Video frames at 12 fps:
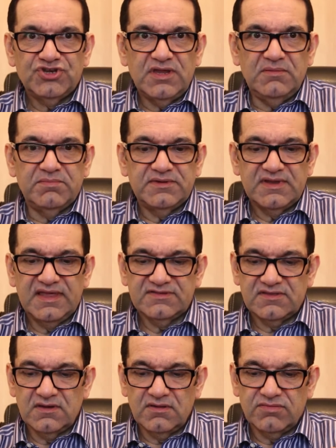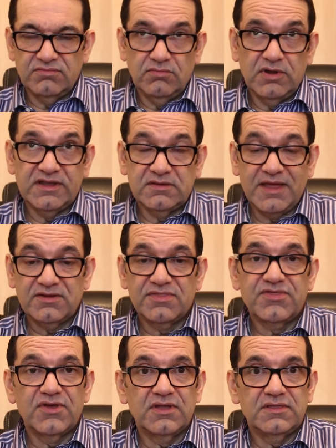cheap. It's less than it's about a
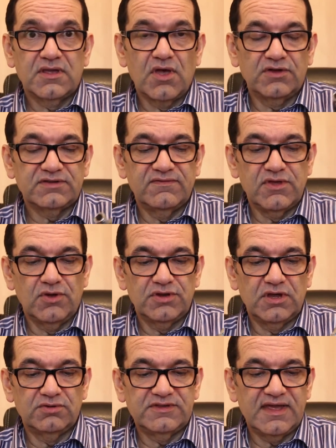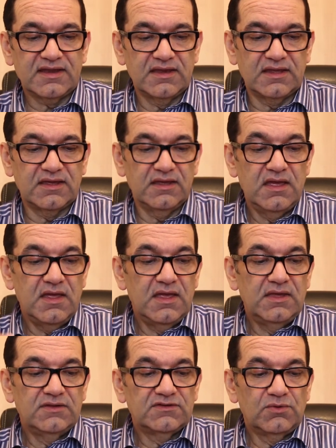third the cost of the Audio Technica.
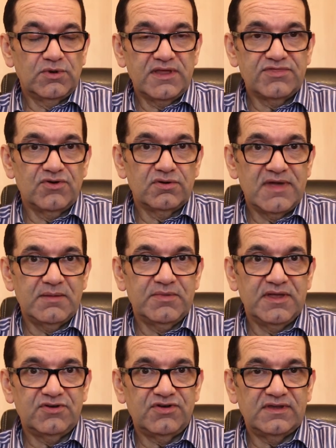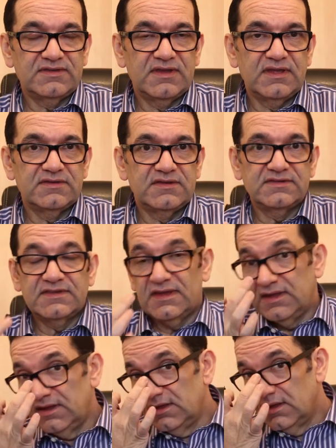So what I thought might be interesting is to
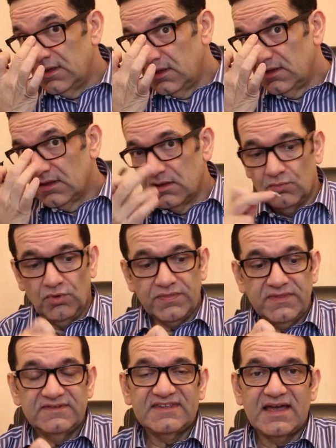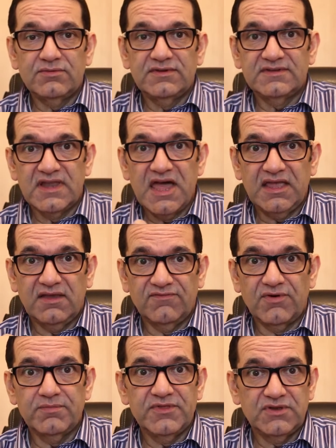see what the sound is like
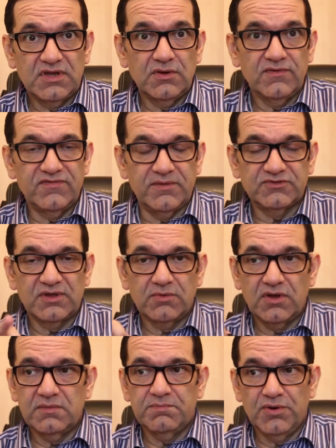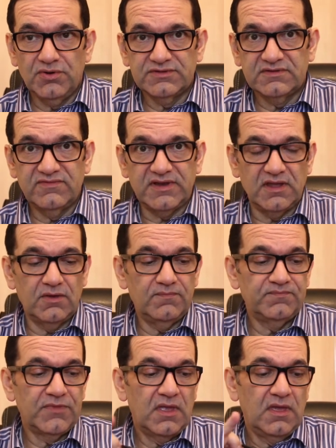from the two of them. So I'm going to pause the video,
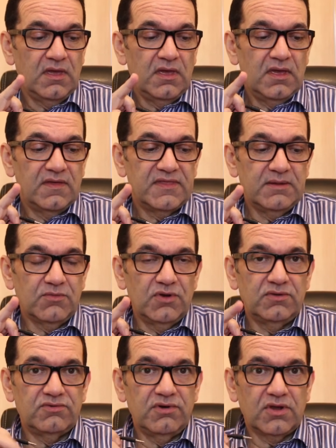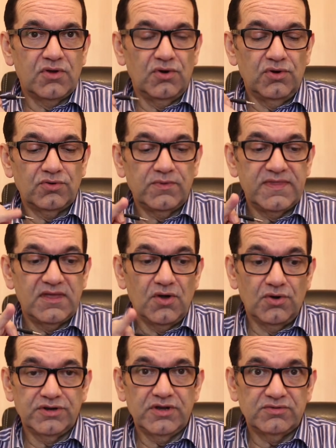then I'm going to record with the
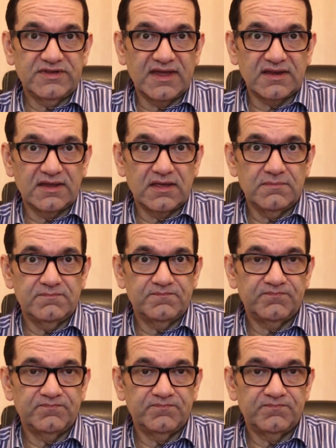Audio Technica,